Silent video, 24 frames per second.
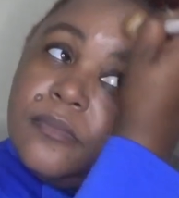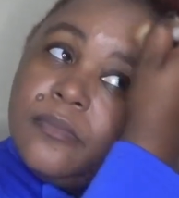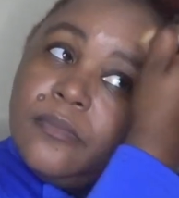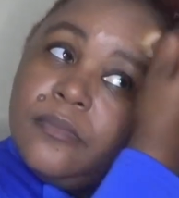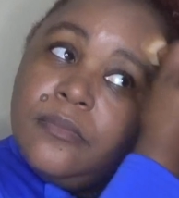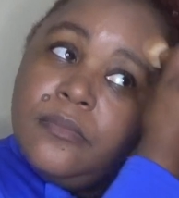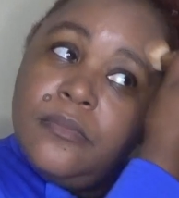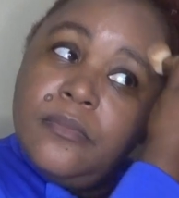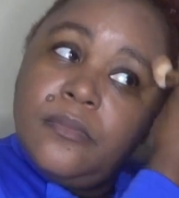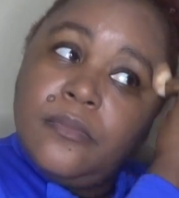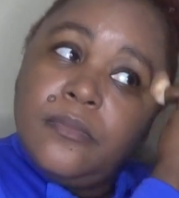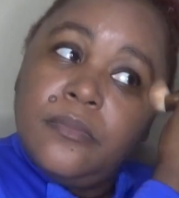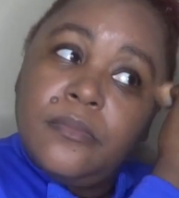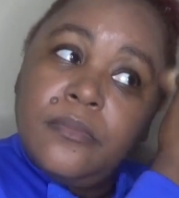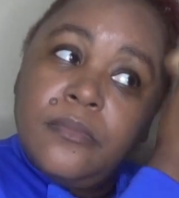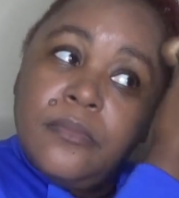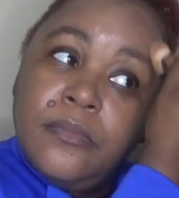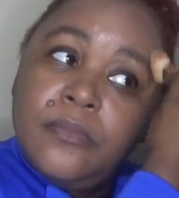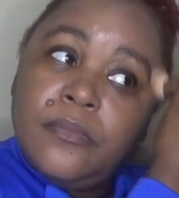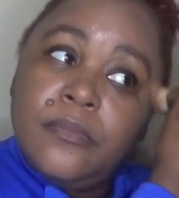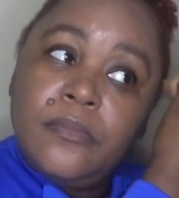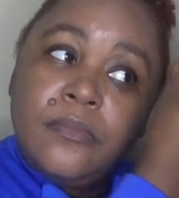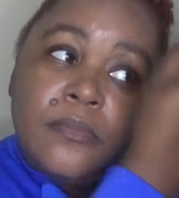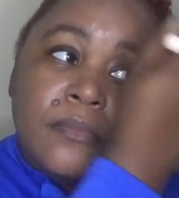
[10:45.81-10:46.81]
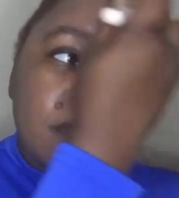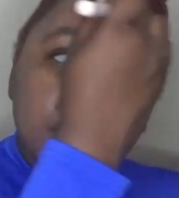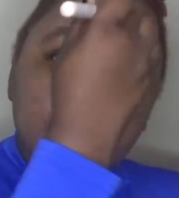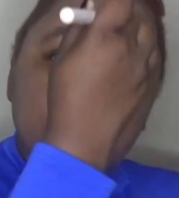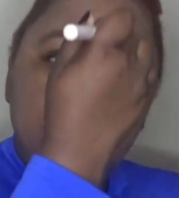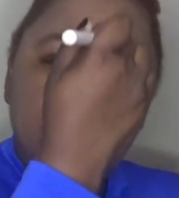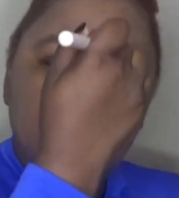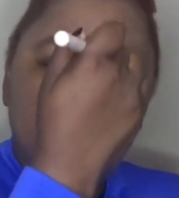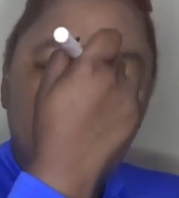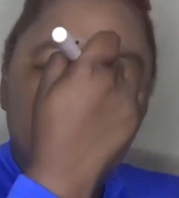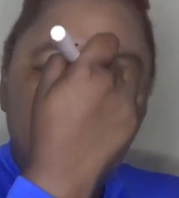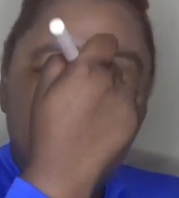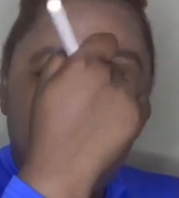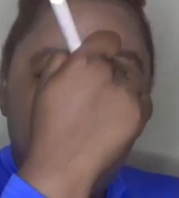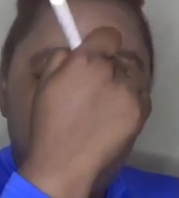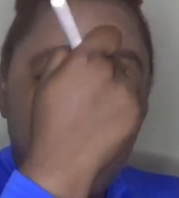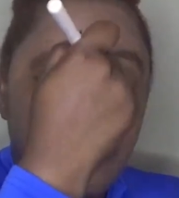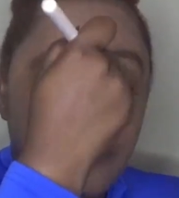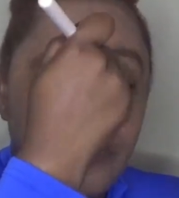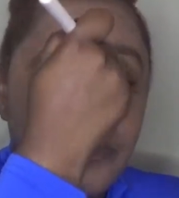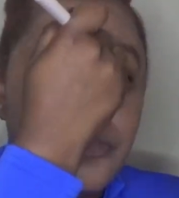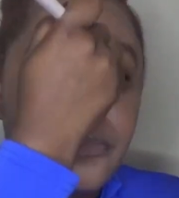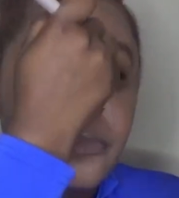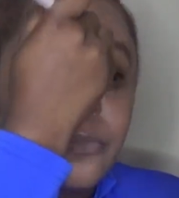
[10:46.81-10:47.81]

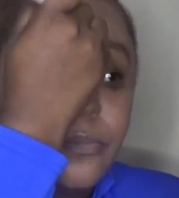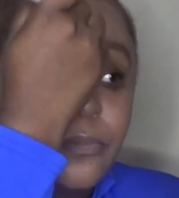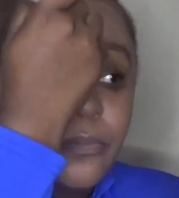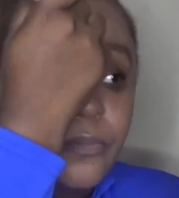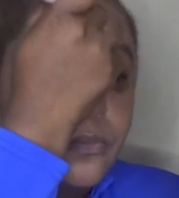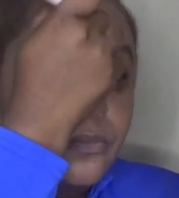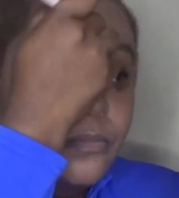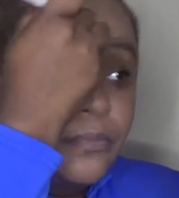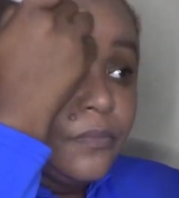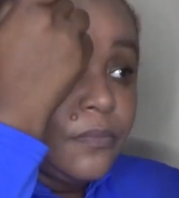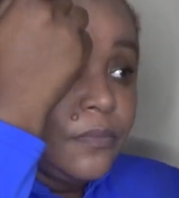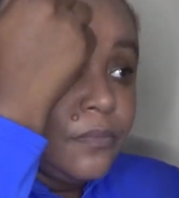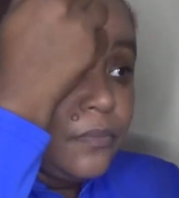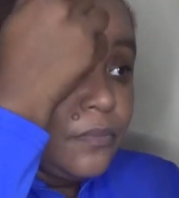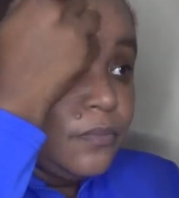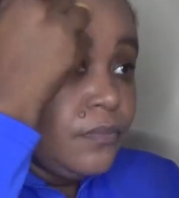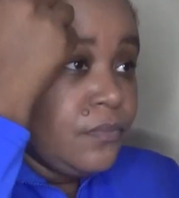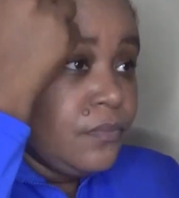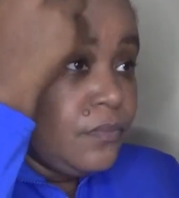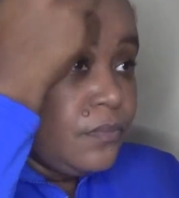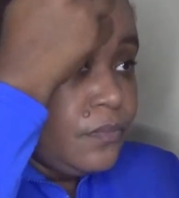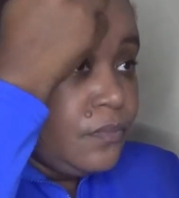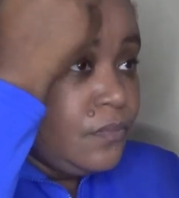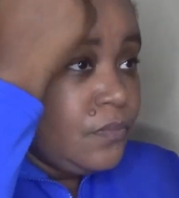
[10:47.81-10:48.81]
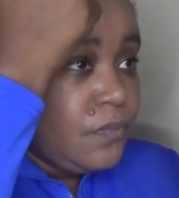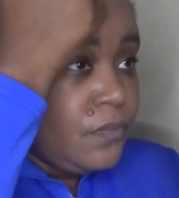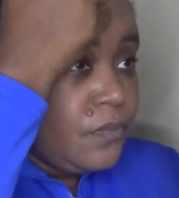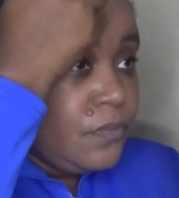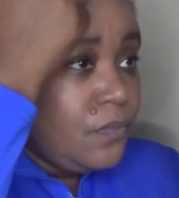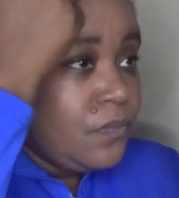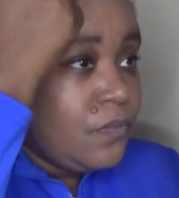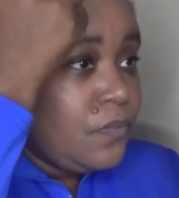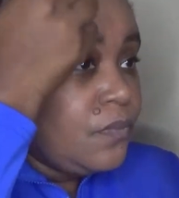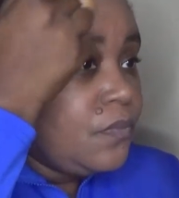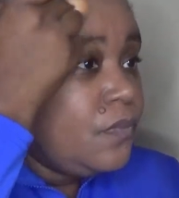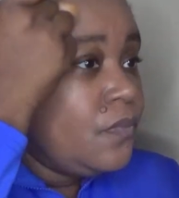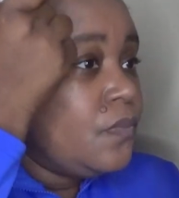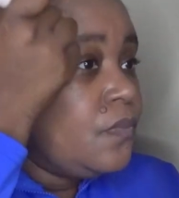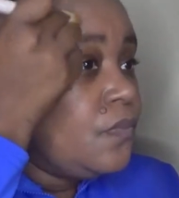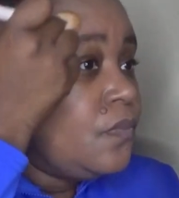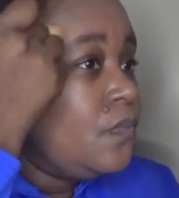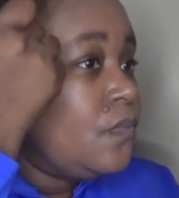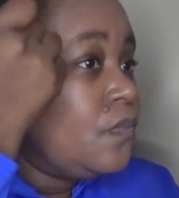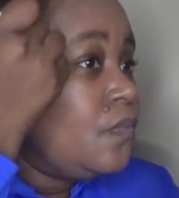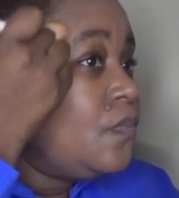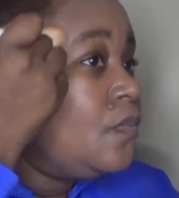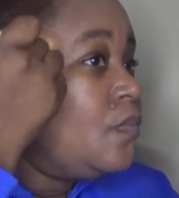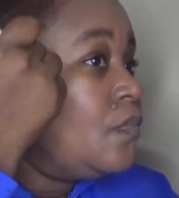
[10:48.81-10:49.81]

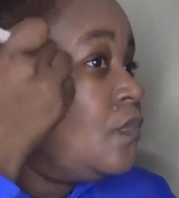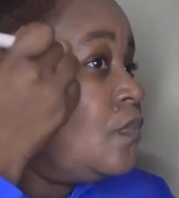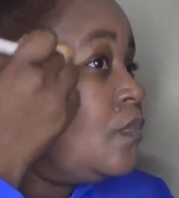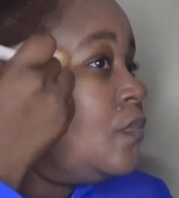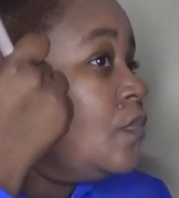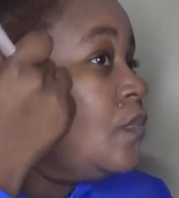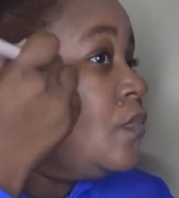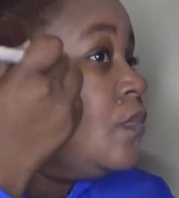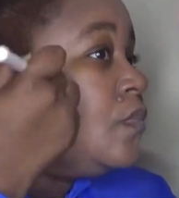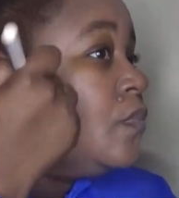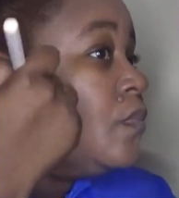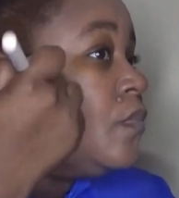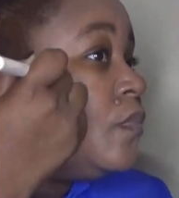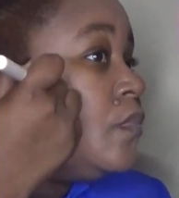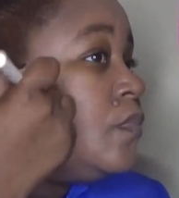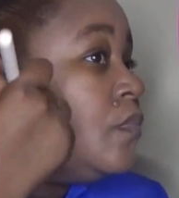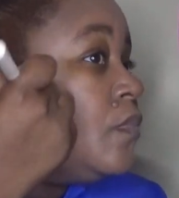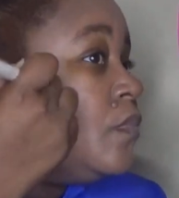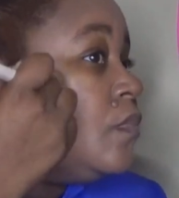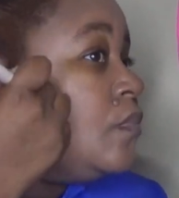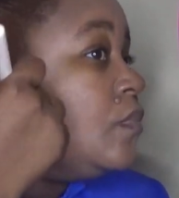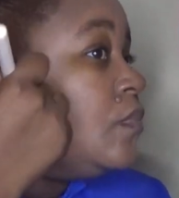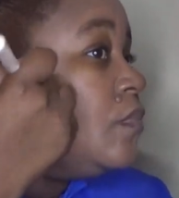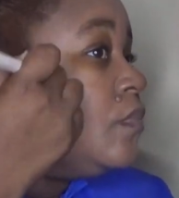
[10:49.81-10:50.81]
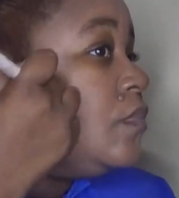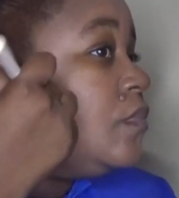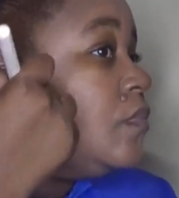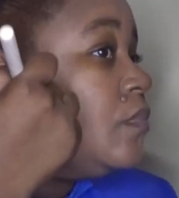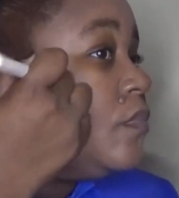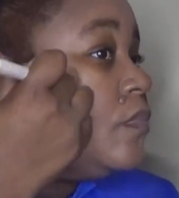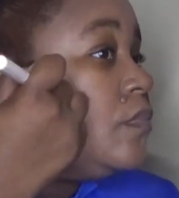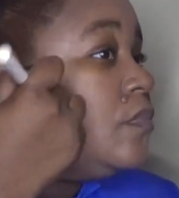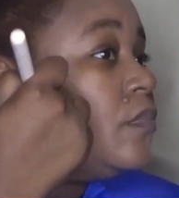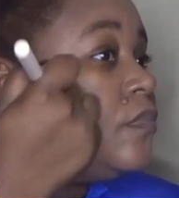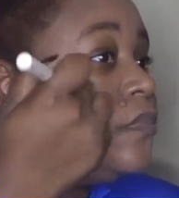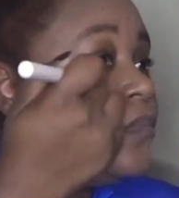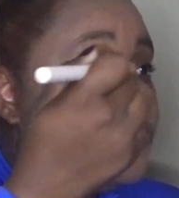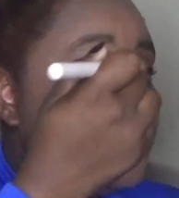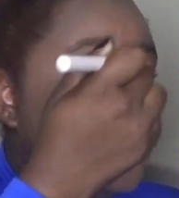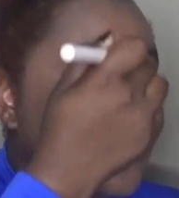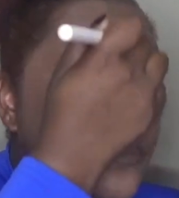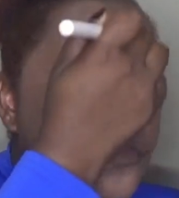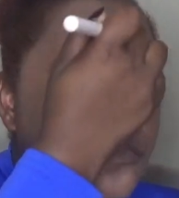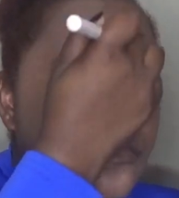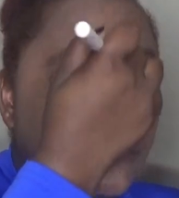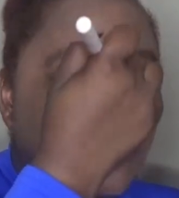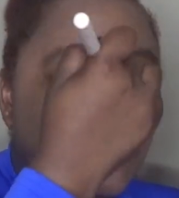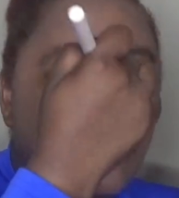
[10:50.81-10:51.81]

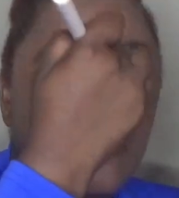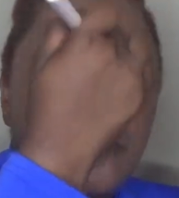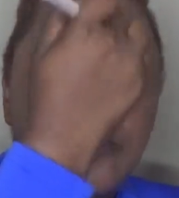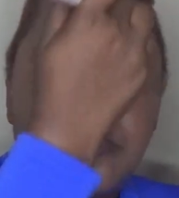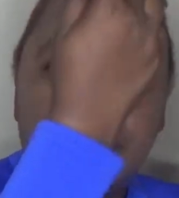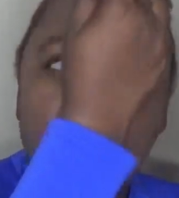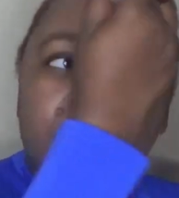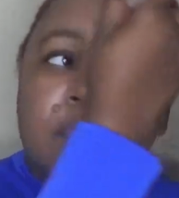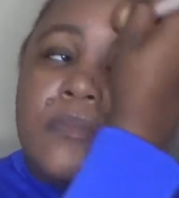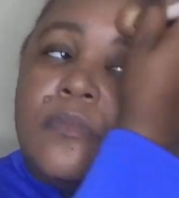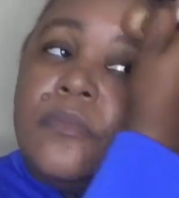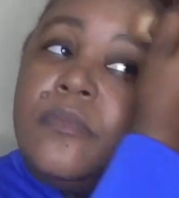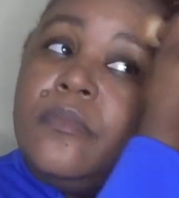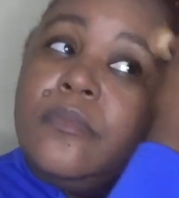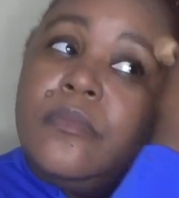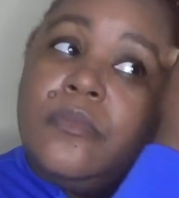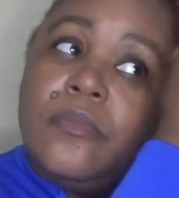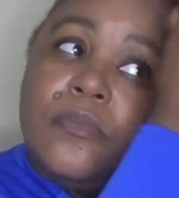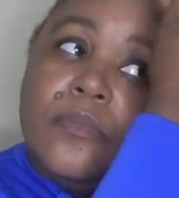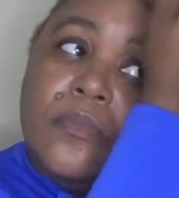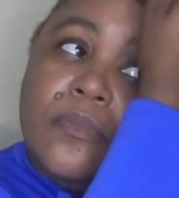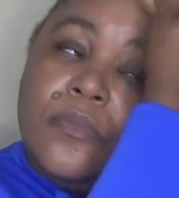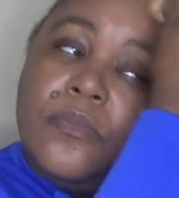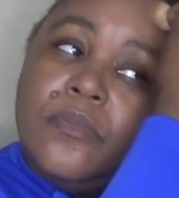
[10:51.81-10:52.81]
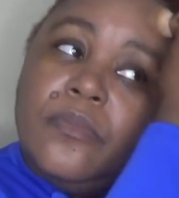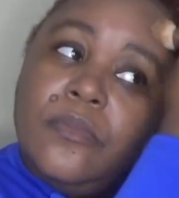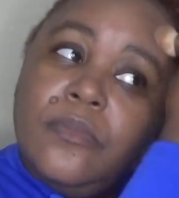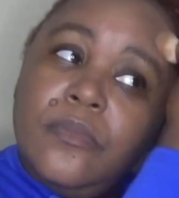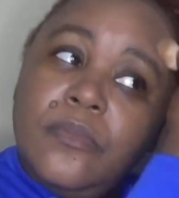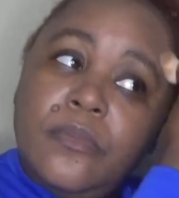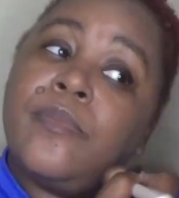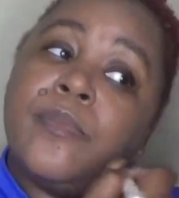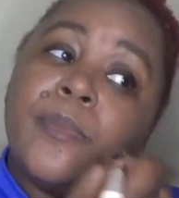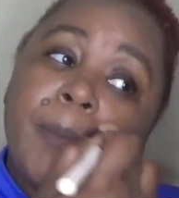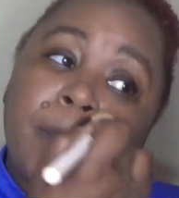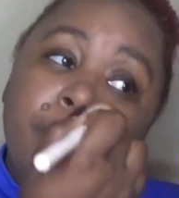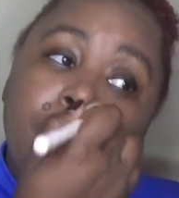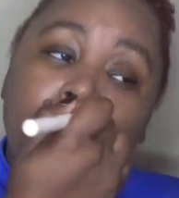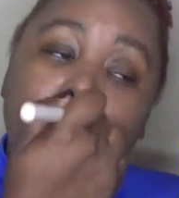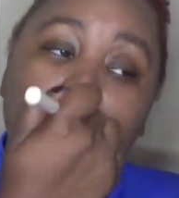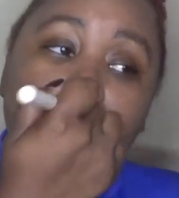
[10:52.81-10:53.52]
[no speech]